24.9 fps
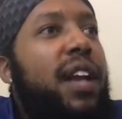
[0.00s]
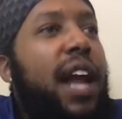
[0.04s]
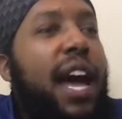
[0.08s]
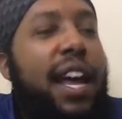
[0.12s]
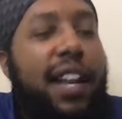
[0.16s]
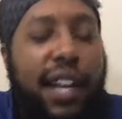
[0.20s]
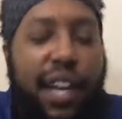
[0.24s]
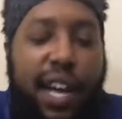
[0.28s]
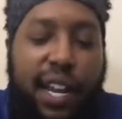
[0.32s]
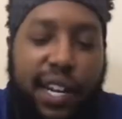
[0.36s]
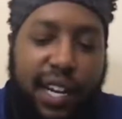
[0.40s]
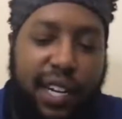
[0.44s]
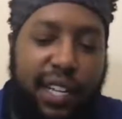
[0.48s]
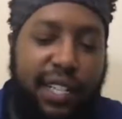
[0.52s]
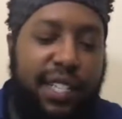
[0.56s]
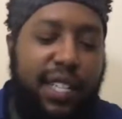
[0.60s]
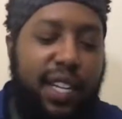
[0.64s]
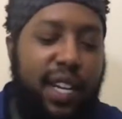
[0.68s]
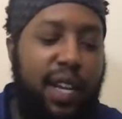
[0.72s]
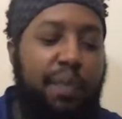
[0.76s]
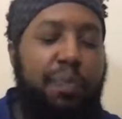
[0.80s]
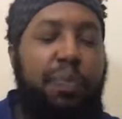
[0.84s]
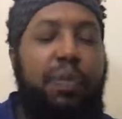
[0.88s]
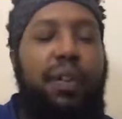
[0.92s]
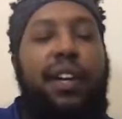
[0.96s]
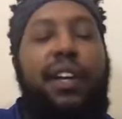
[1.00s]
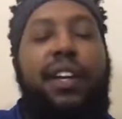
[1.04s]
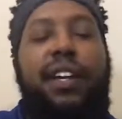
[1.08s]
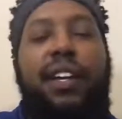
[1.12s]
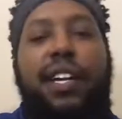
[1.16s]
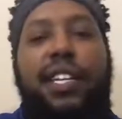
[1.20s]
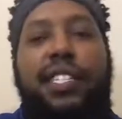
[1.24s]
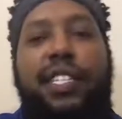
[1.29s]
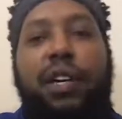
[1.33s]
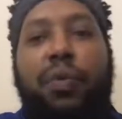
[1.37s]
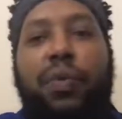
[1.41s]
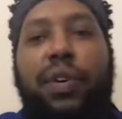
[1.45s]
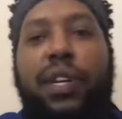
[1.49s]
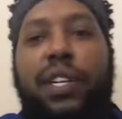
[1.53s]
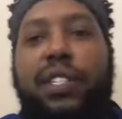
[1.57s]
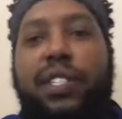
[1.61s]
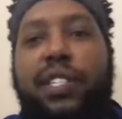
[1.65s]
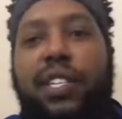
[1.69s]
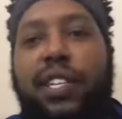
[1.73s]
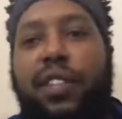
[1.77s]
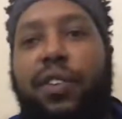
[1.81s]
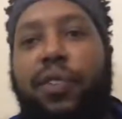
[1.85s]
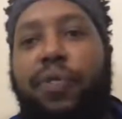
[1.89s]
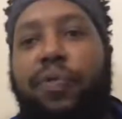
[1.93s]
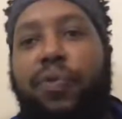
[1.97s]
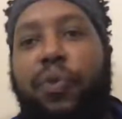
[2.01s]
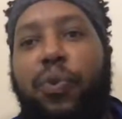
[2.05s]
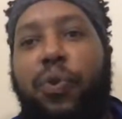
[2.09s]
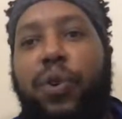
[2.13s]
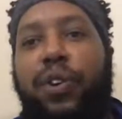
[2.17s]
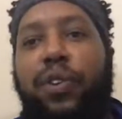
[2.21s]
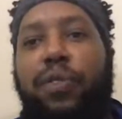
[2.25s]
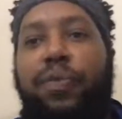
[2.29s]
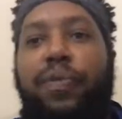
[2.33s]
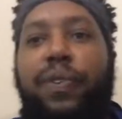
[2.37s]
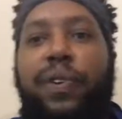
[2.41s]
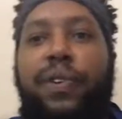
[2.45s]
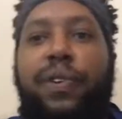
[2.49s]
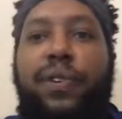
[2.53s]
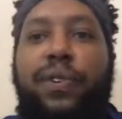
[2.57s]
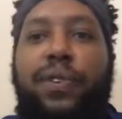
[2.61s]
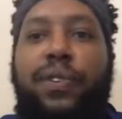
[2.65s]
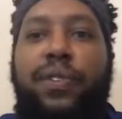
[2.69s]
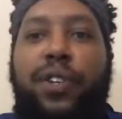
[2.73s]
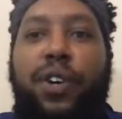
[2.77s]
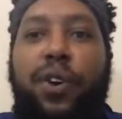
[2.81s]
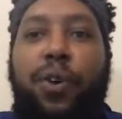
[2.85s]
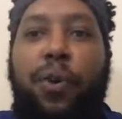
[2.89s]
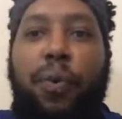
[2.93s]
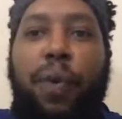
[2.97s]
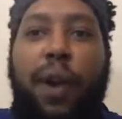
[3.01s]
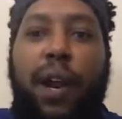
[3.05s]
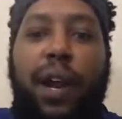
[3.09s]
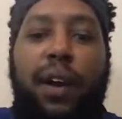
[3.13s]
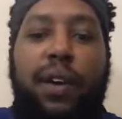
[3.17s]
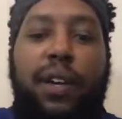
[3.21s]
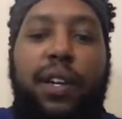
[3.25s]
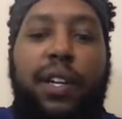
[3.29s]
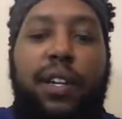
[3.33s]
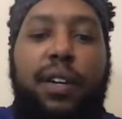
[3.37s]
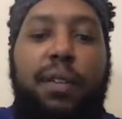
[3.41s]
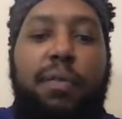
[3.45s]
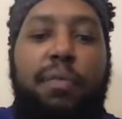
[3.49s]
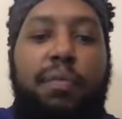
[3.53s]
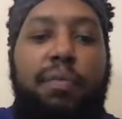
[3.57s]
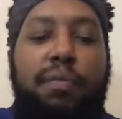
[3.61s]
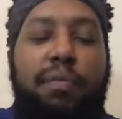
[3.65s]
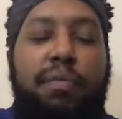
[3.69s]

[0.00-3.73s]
I need to see that play because I want to see the 4 defenders around him.